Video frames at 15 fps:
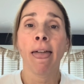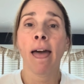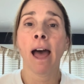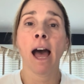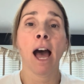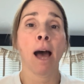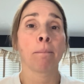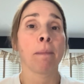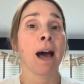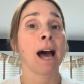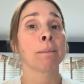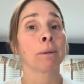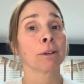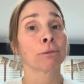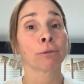
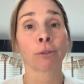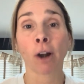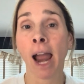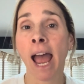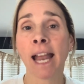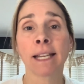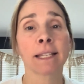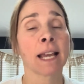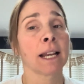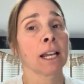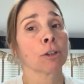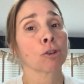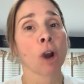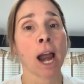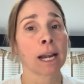I'm a friend, and
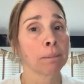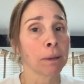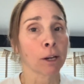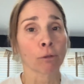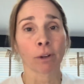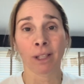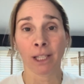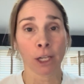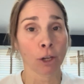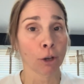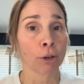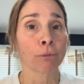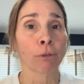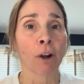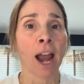I try to be a really
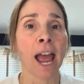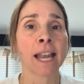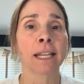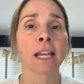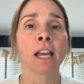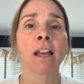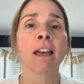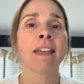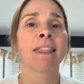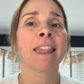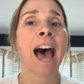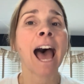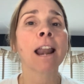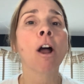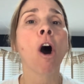good friend.
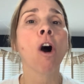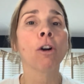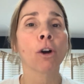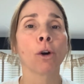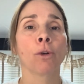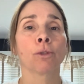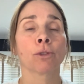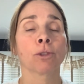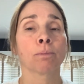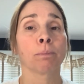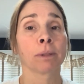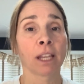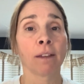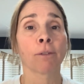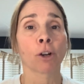That all goes,
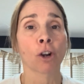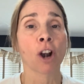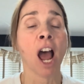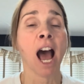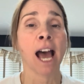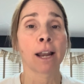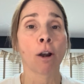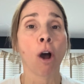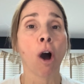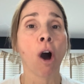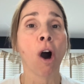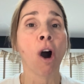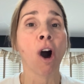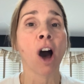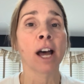believe it or not,
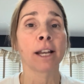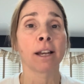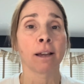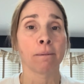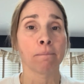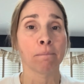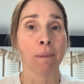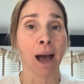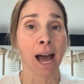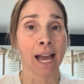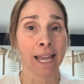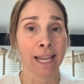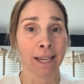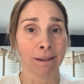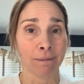on
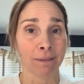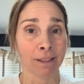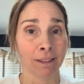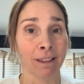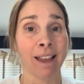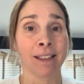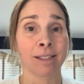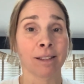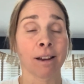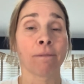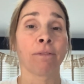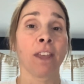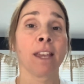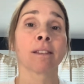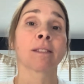my list
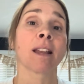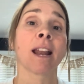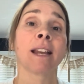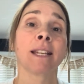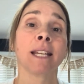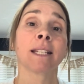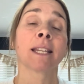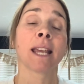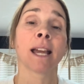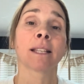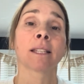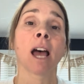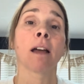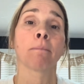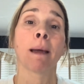of things that I need to
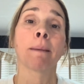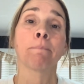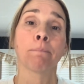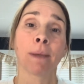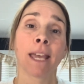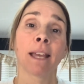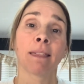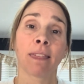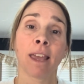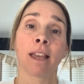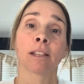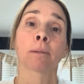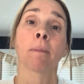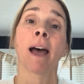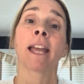get done, my big
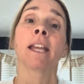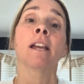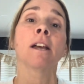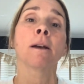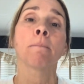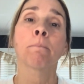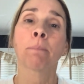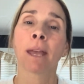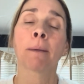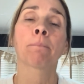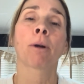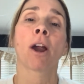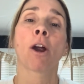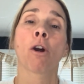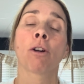things, my big
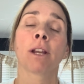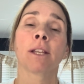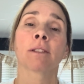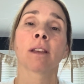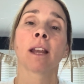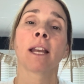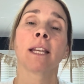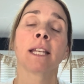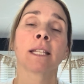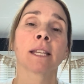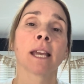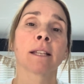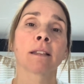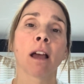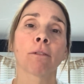priorities that I need to
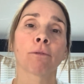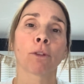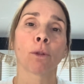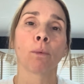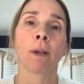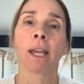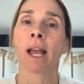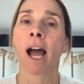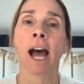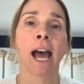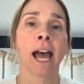get done for the week.